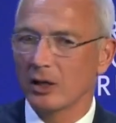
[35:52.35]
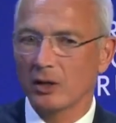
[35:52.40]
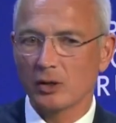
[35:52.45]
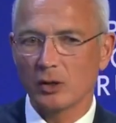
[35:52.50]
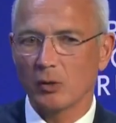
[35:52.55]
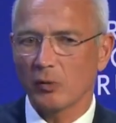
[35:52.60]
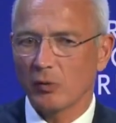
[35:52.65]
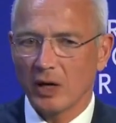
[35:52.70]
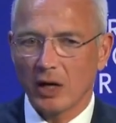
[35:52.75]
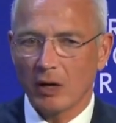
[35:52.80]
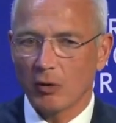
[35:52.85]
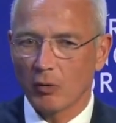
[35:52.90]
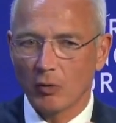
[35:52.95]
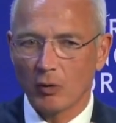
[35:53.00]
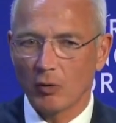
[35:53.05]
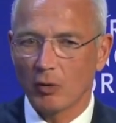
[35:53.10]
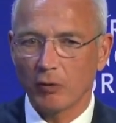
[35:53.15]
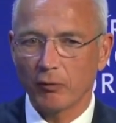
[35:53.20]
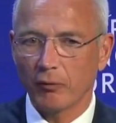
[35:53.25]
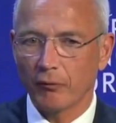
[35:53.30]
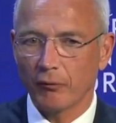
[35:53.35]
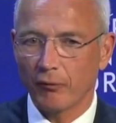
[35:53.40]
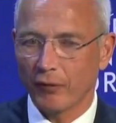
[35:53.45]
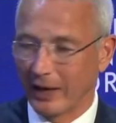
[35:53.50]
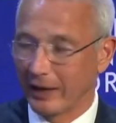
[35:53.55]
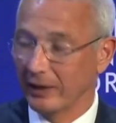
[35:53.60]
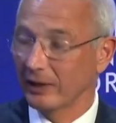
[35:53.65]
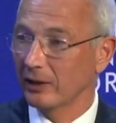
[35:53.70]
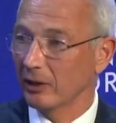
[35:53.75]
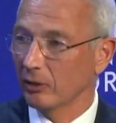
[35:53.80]
So we are all
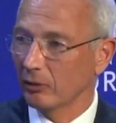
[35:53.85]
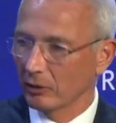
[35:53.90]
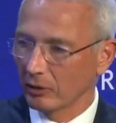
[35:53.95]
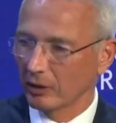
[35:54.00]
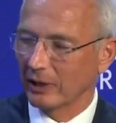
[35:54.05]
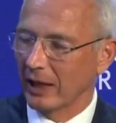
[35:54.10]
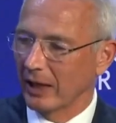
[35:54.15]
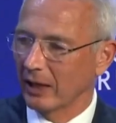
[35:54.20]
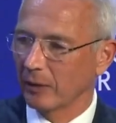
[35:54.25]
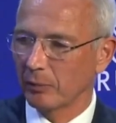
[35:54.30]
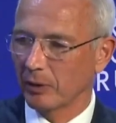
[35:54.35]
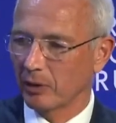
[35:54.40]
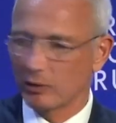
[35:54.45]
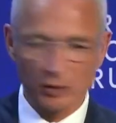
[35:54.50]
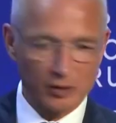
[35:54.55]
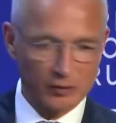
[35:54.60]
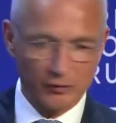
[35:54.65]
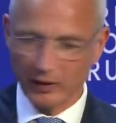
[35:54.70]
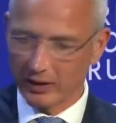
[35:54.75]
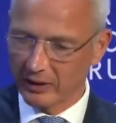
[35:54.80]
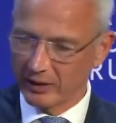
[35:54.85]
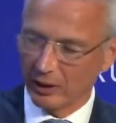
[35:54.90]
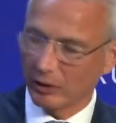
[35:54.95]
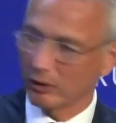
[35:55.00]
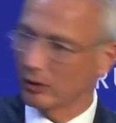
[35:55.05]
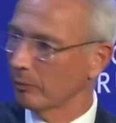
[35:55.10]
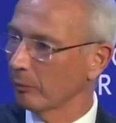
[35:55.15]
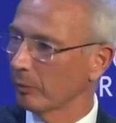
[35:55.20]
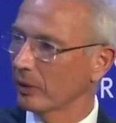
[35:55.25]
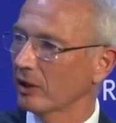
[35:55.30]
fighting on that because we are in a
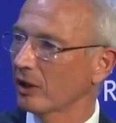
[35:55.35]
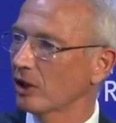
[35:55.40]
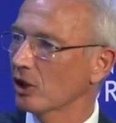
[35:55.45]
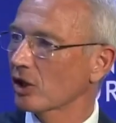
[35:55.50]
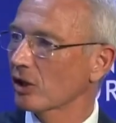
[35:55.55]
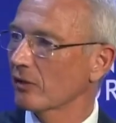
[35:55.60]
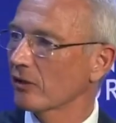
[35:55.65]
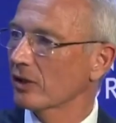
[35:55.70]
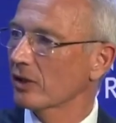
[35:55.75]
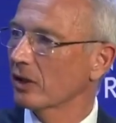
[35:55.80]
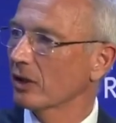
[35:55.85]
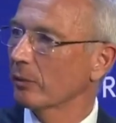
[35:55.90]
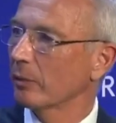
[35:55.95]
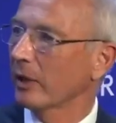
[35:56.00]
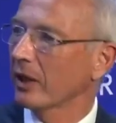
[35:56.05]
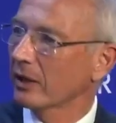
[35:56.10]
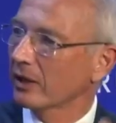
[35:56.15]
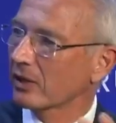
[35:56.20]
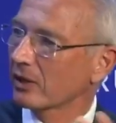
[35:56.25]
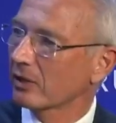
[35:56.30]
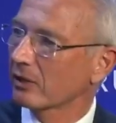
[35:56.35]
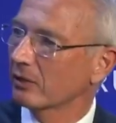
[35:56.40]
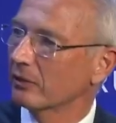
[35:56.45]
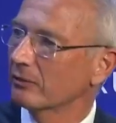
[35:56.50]
competition with other banks. So